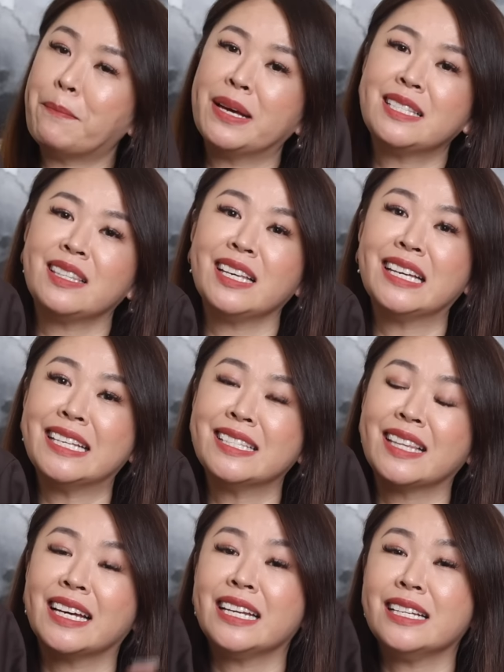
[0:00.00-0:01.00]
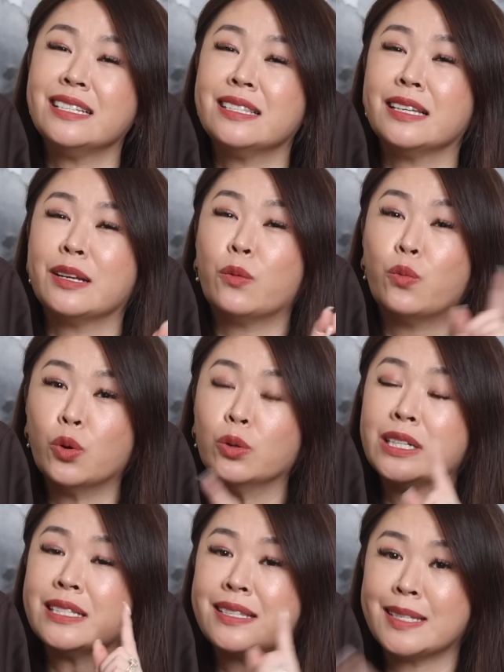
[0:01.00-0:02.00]
Best thing is that it is in a
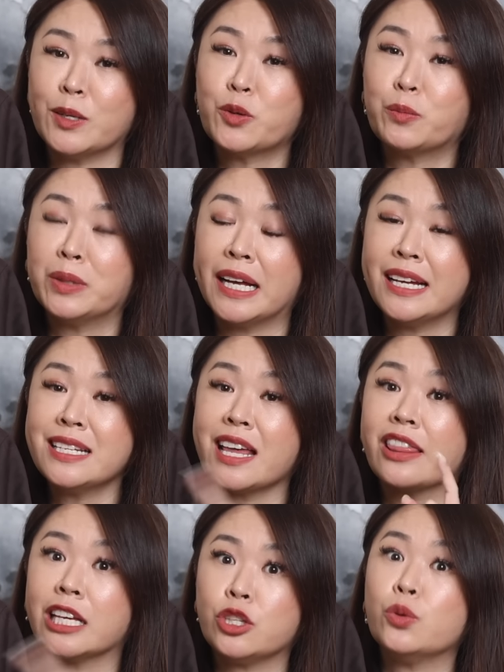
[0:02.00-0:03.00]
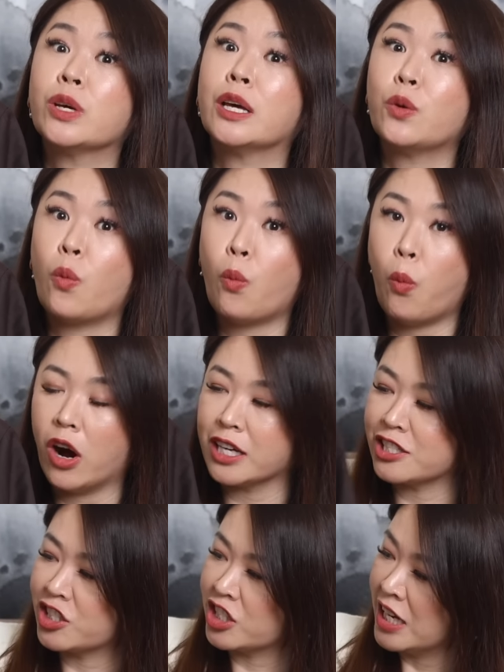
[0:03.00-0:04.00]
wool and silk blend that you can
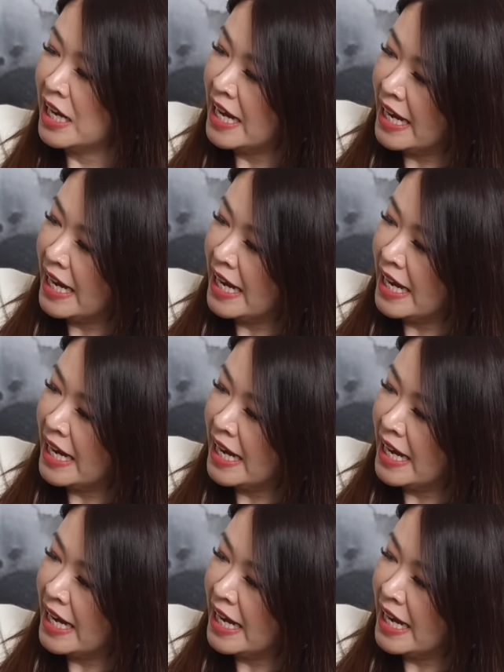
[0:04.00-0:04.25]
wash.